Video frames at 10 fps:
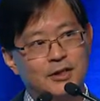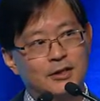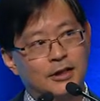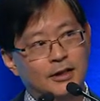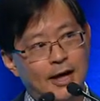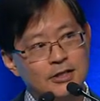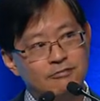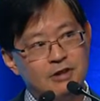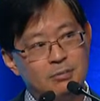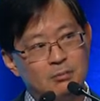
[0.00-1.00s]
The cancer
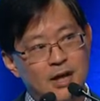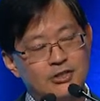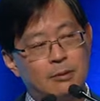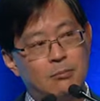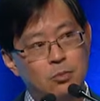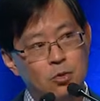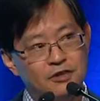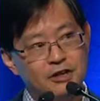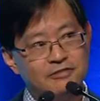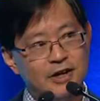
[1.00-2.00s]
fibroblasts are
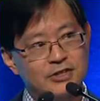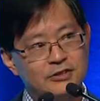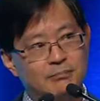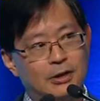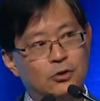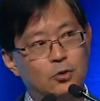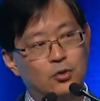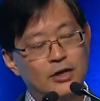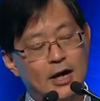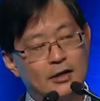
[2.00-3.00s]
moving faster, but not
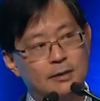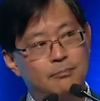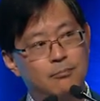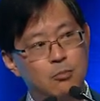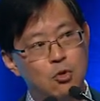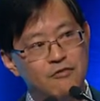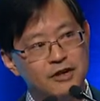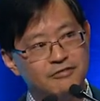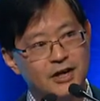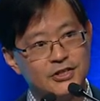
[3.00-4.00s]
only are they moving
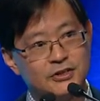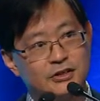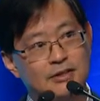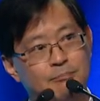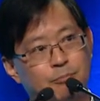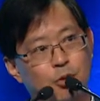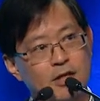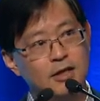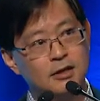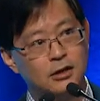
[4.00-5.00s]
faster, they're
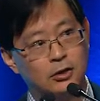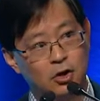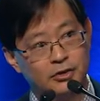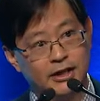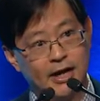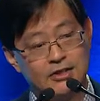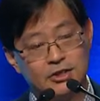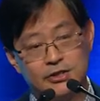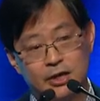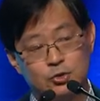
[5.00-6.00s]
bringing along the cancer
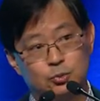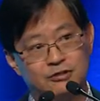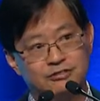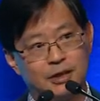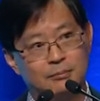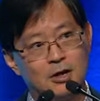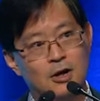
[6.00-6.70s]
cells with them,